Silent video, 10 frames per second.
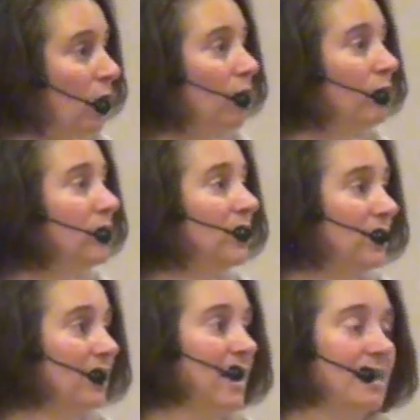to hold it
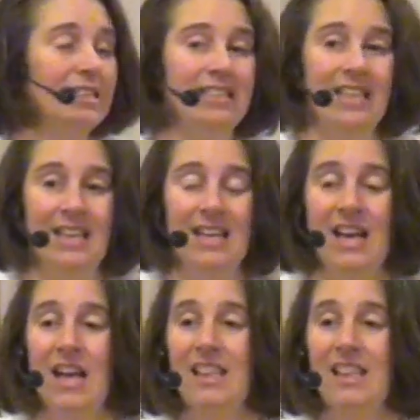in latency,